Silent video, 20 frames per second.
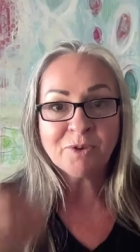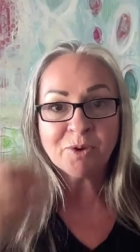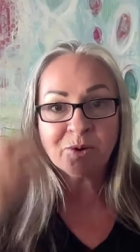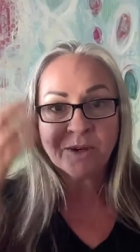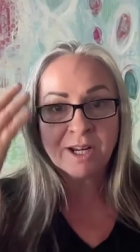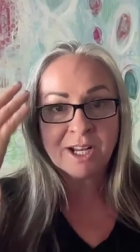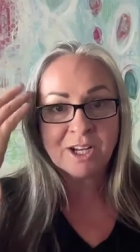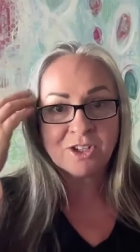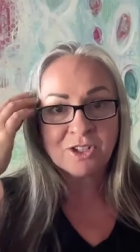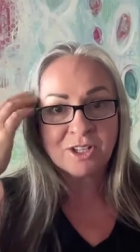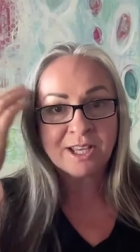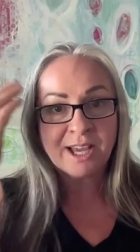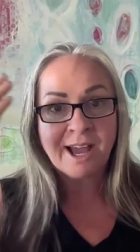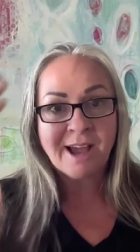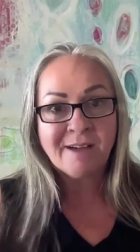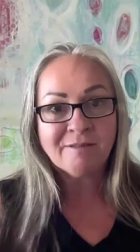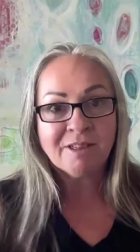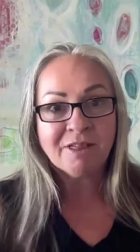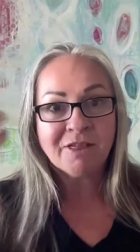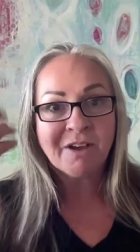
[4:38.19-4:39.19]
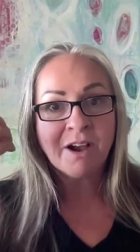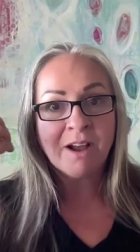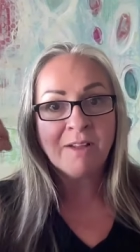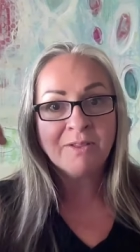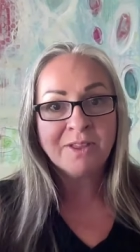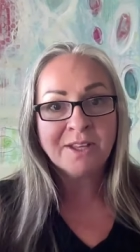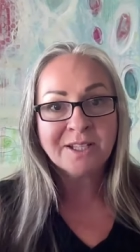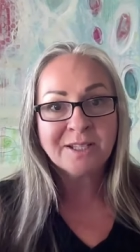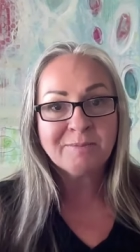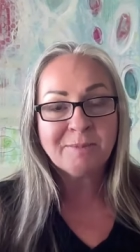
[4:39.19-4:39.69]
You can actually have a
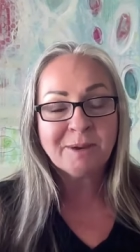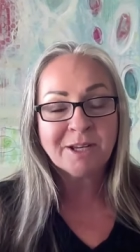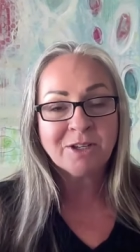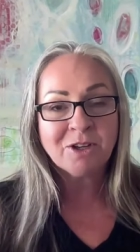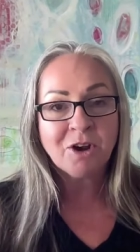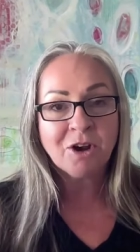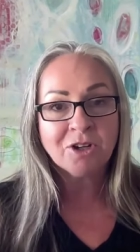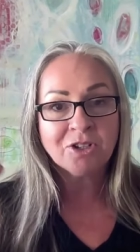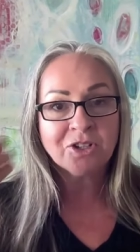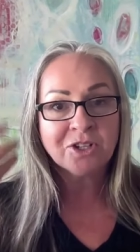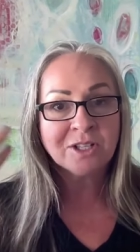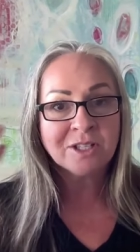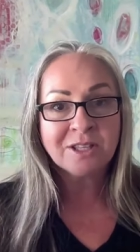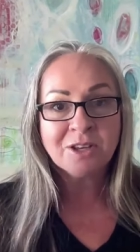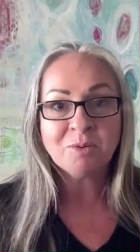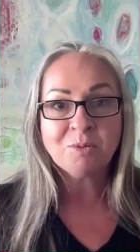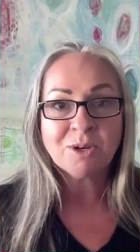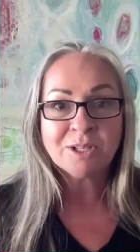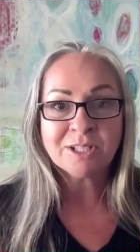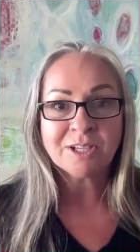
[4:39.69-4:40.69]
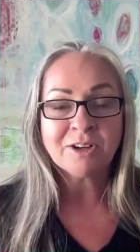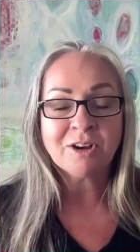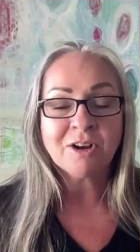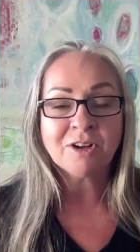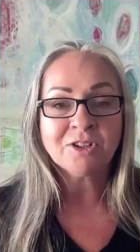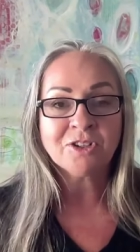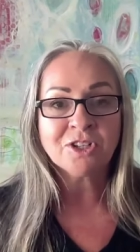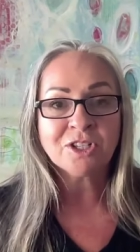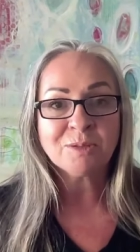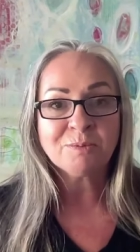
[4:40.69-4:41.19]
thought that's made conscious that wasn't
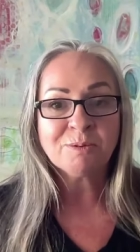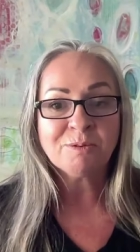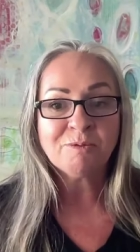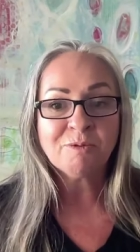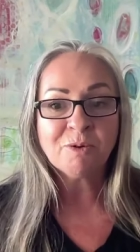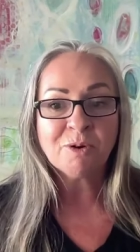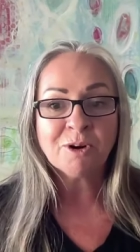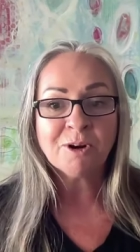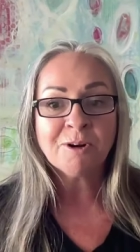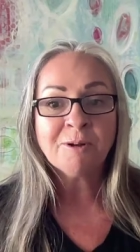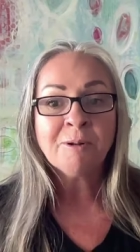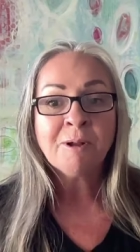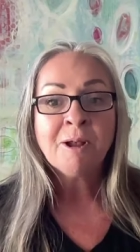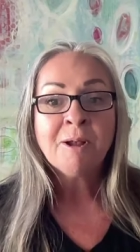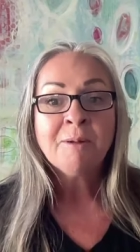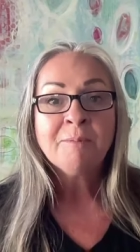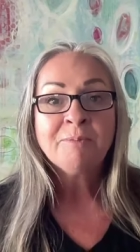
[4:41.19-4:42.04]
conscious before.